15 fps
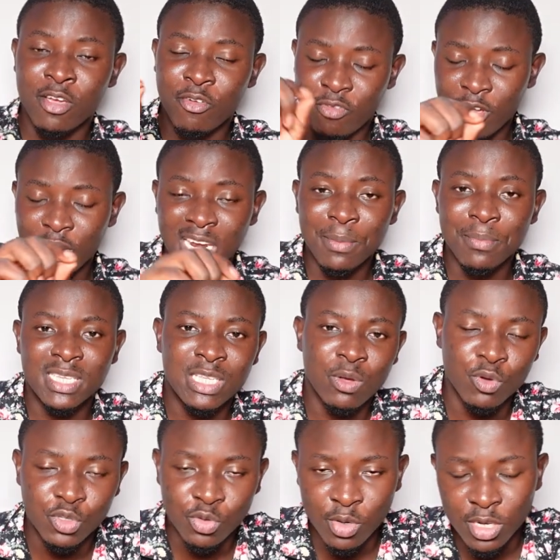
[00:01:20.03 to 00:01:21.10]
Fair numbers
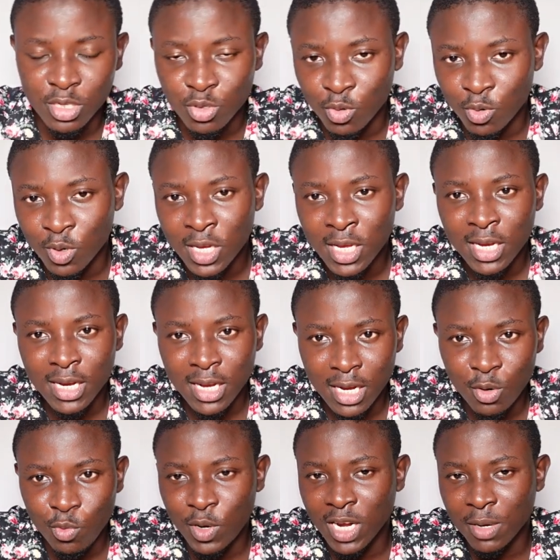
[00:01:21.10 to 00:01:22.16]
no screen, so no,
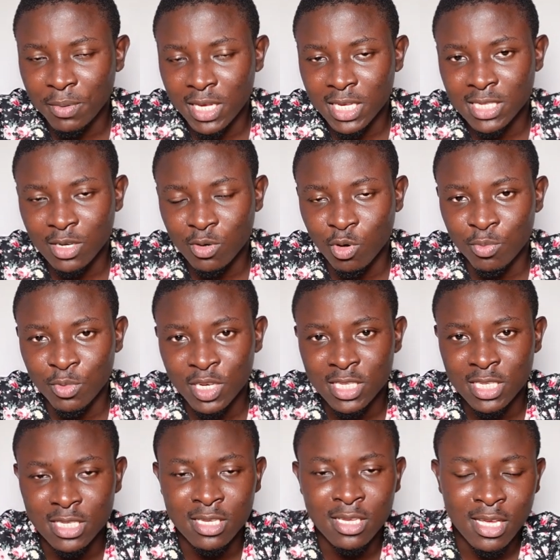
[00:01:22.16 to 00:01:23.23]
nanny Winam gated
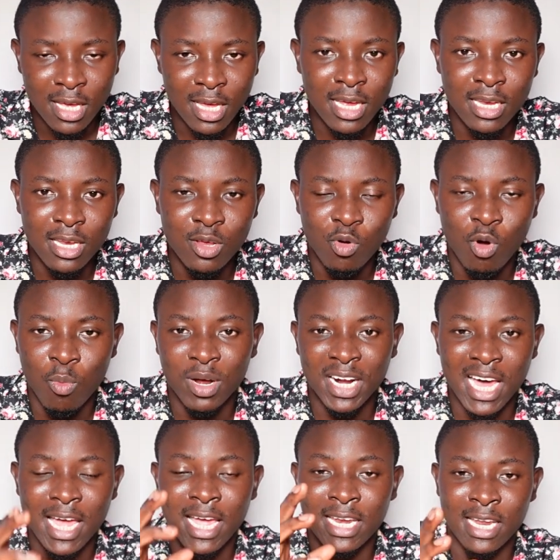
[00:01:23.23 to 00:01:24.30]
community, ending
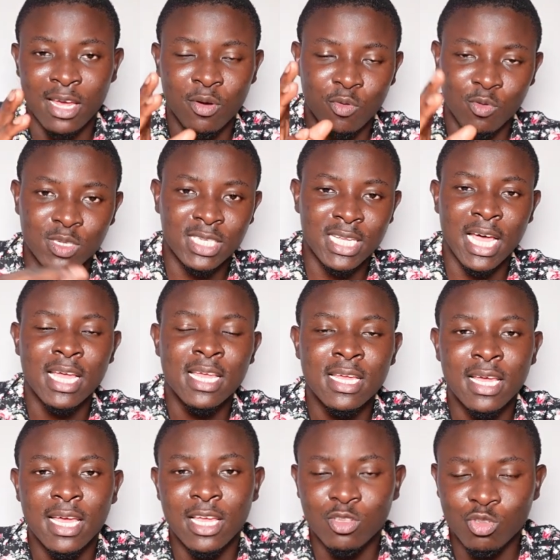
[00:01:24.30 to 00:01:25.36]
commander and then on sir,
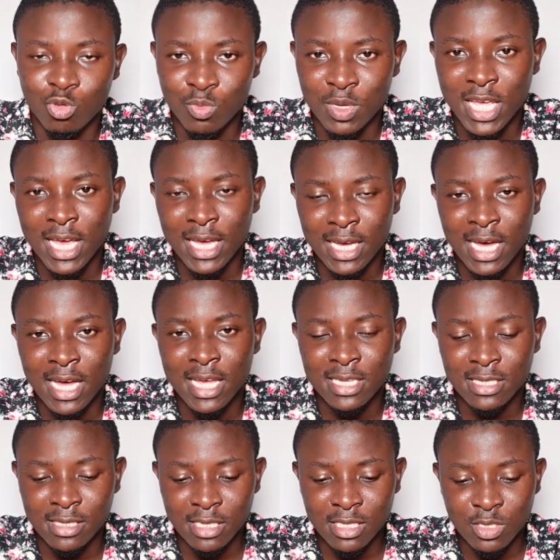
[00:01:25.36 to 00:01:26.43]
into me and can
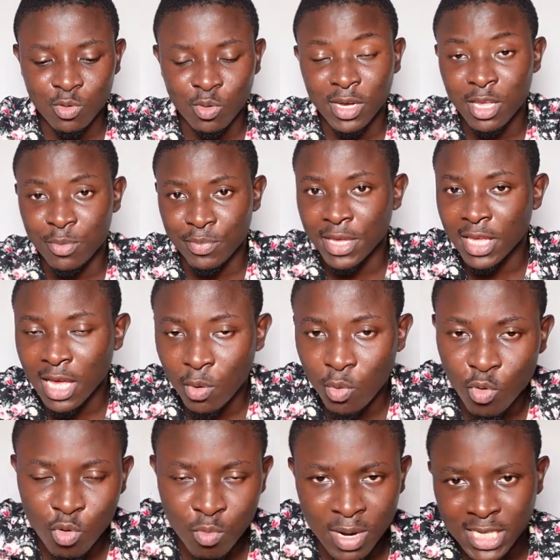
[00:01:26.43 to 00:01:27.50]
estate no, a be a
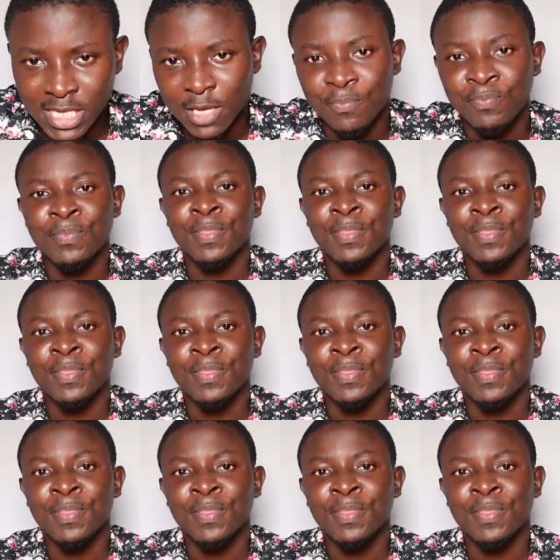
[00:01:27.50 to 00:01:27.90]
wukumase.